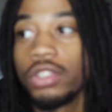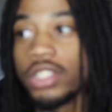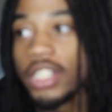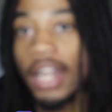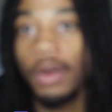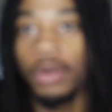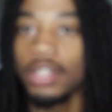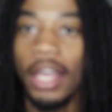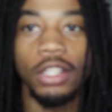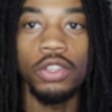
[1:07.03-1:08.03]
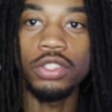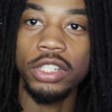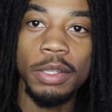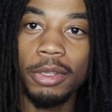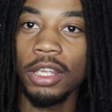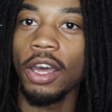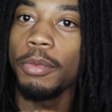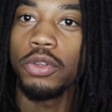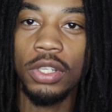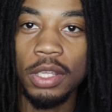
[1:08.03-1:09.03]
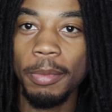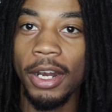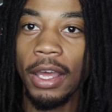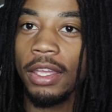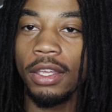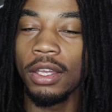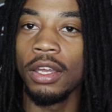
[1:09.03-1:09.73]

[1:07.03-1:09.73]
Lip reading: or 10 hours, like those help you sleep at night,